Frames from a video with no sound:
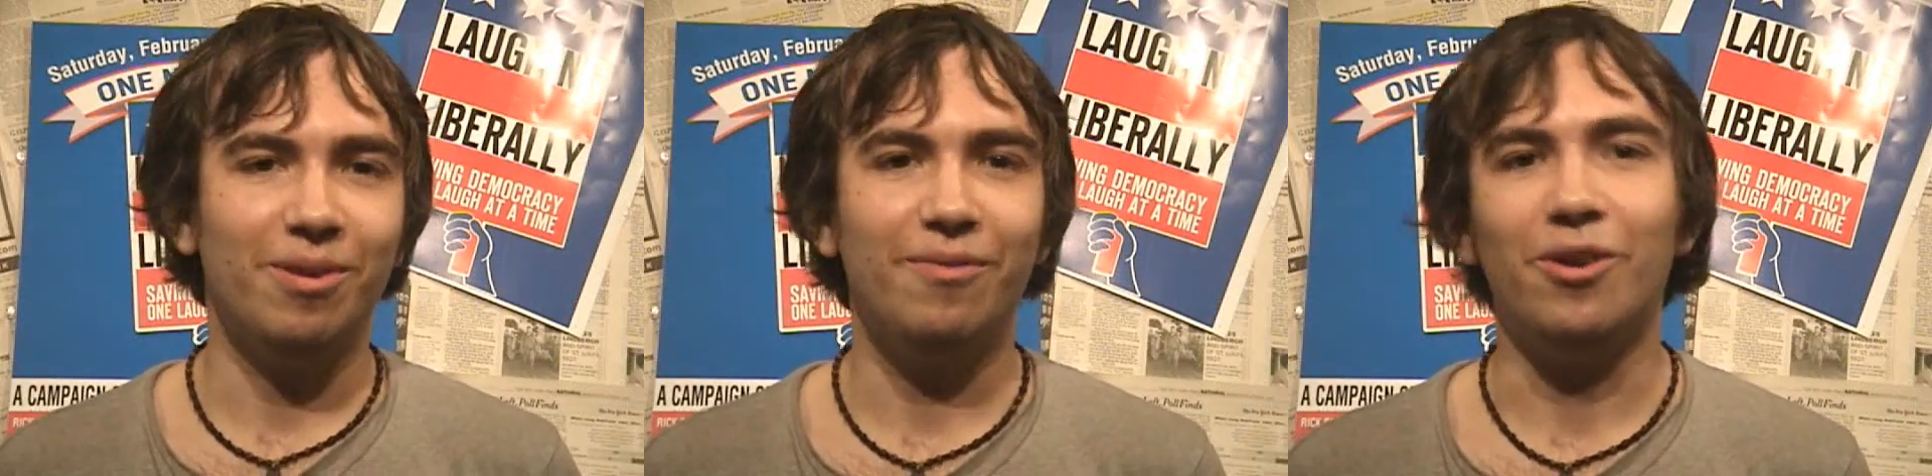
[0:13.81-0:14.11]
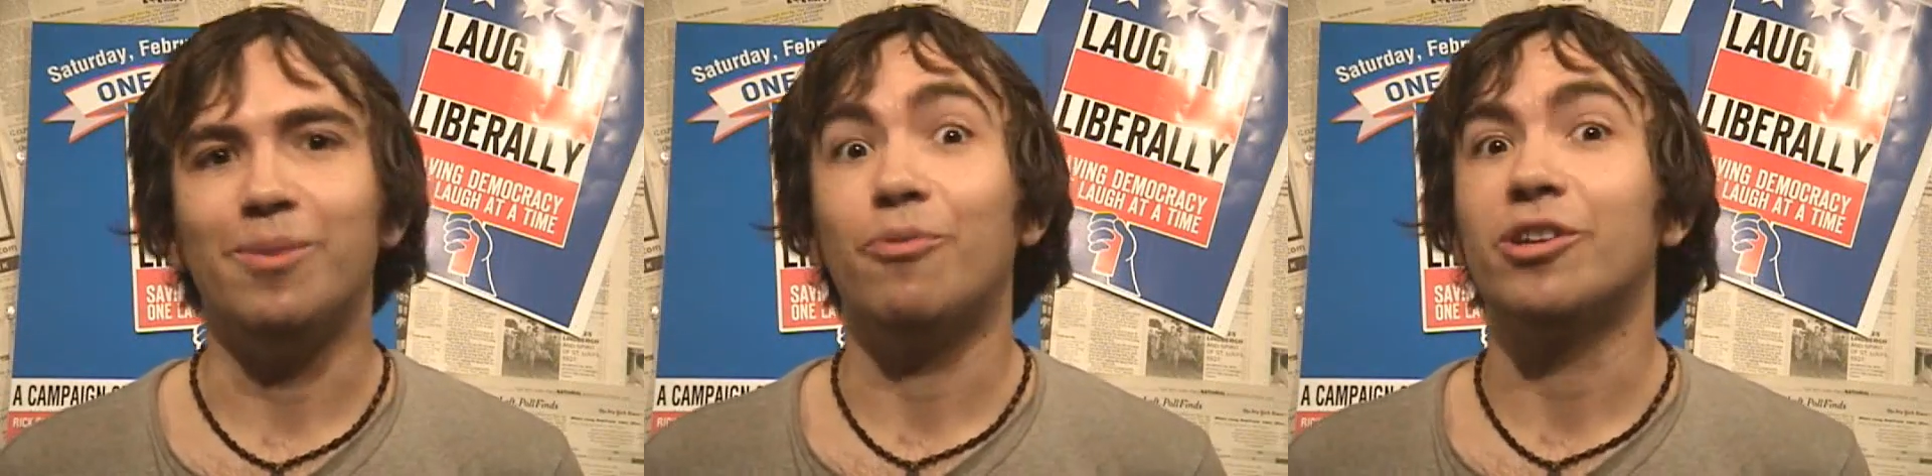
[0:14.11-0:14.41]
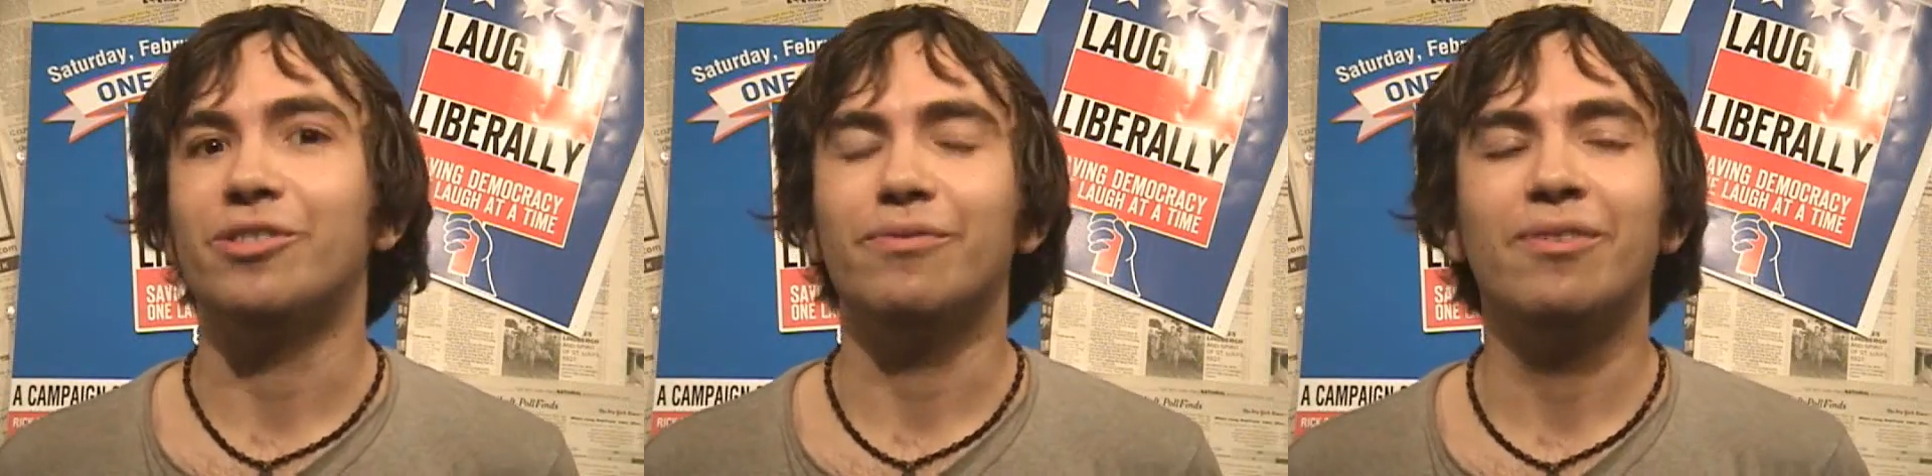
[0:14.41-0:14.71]
a very
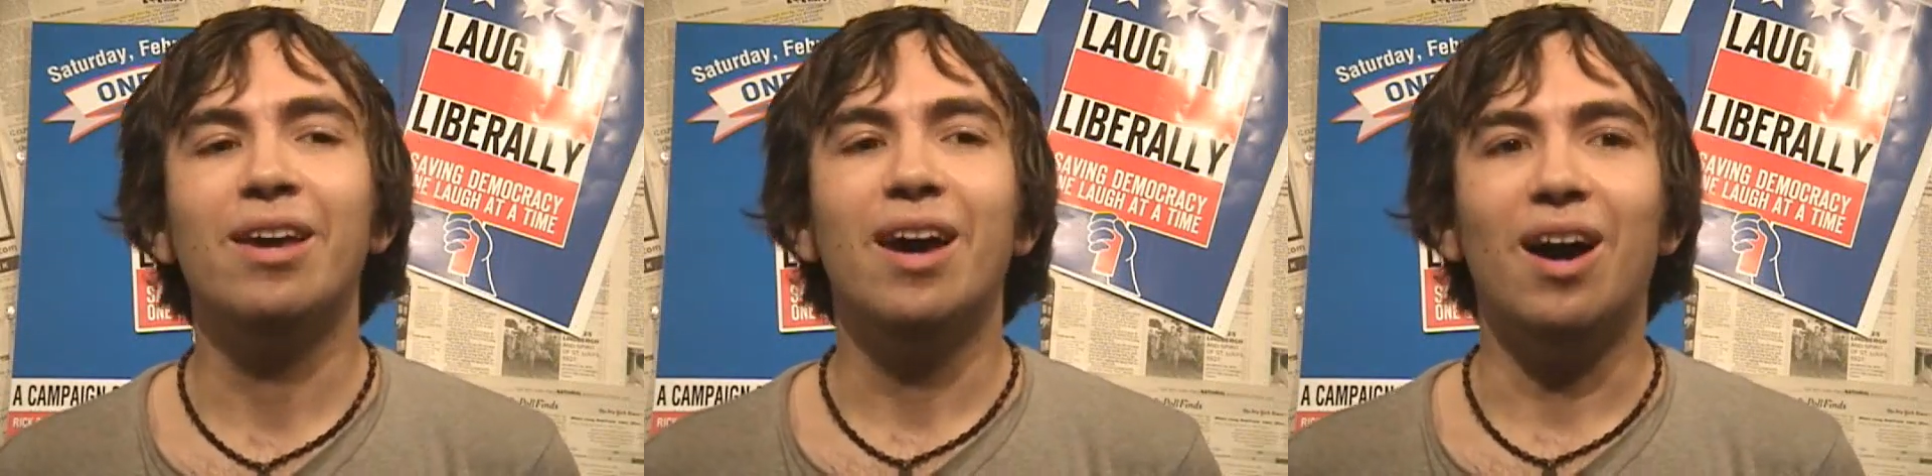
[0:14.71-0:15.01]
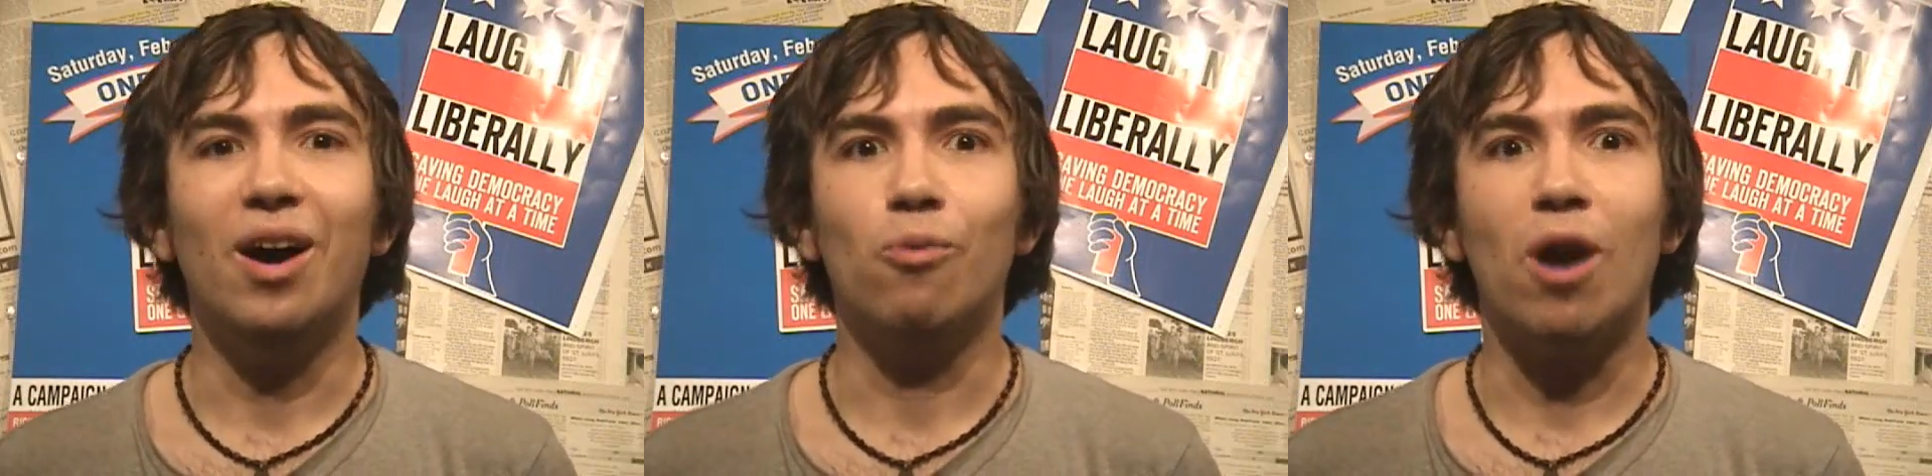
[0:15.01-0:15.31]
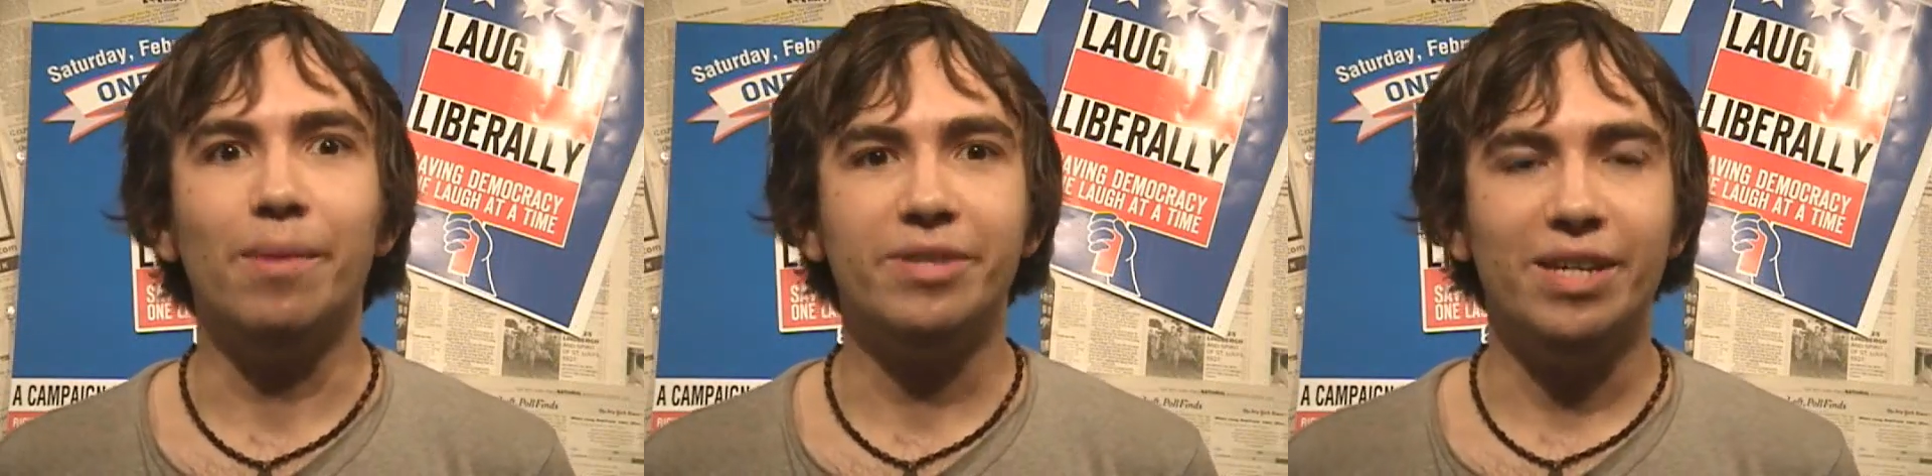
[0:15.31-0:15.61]
impressive
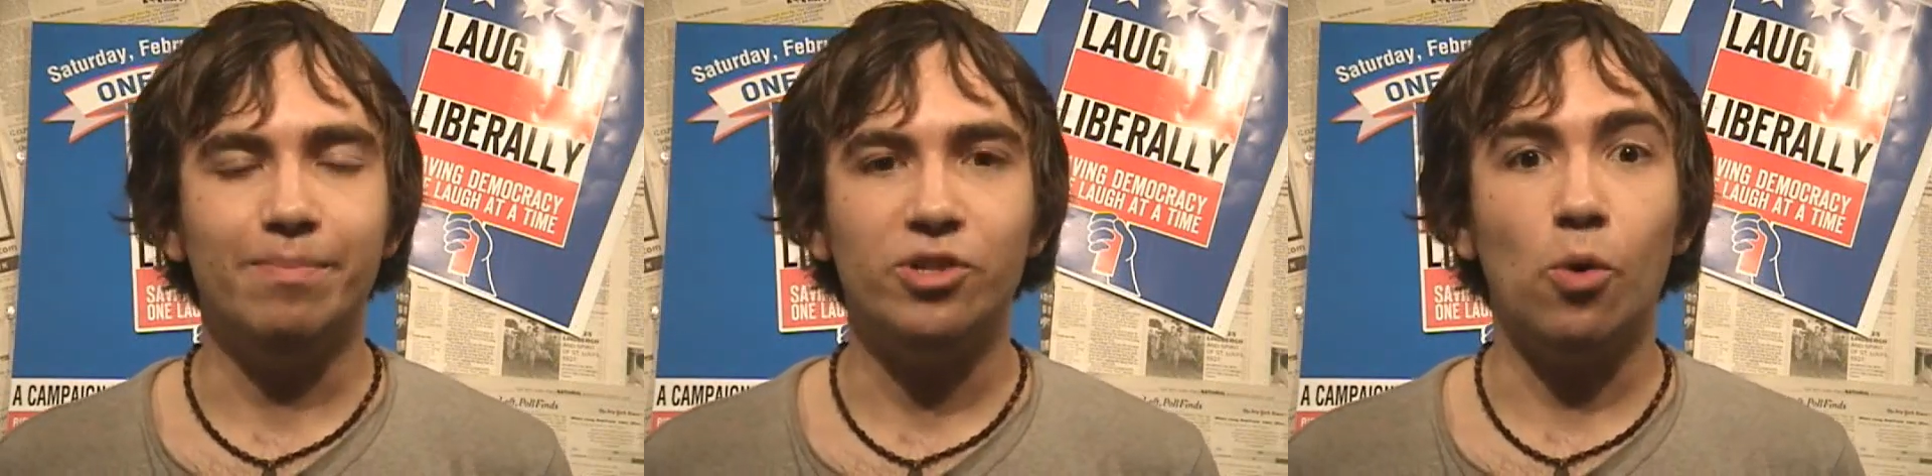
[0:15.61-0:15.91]
rhyme scheme.